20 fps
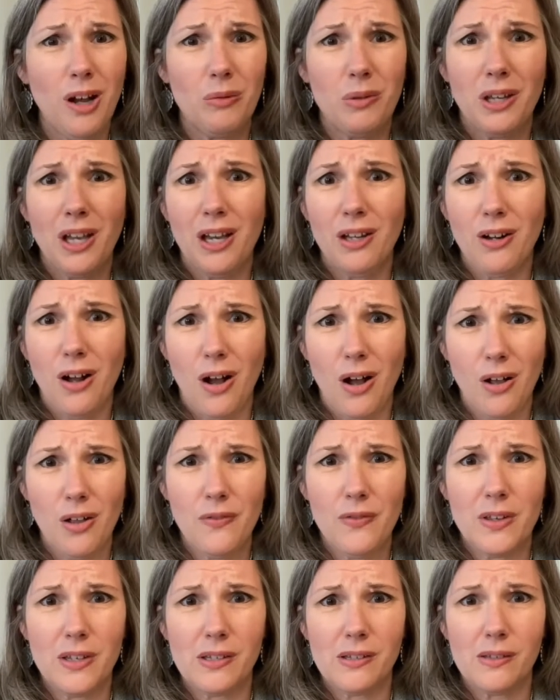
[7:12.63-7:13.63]
We had all of
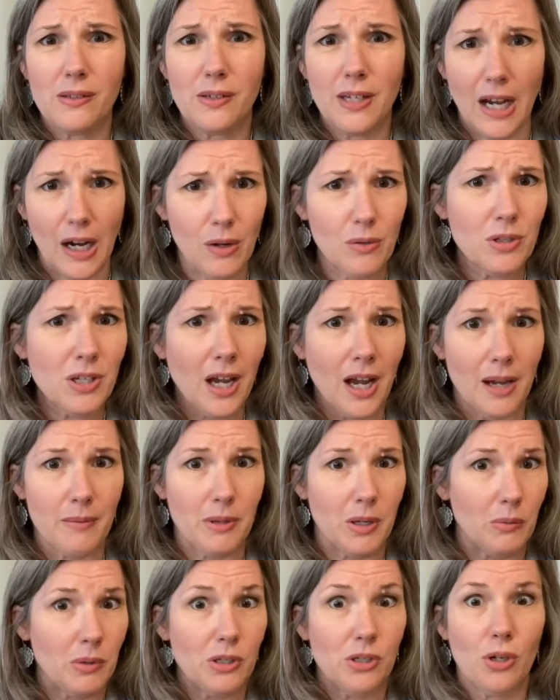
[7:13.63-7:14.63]
this downtime
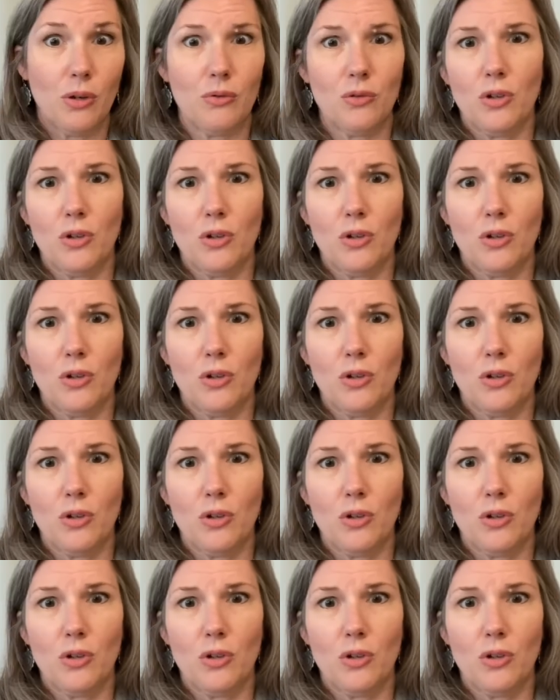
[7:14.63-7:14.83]
that we don't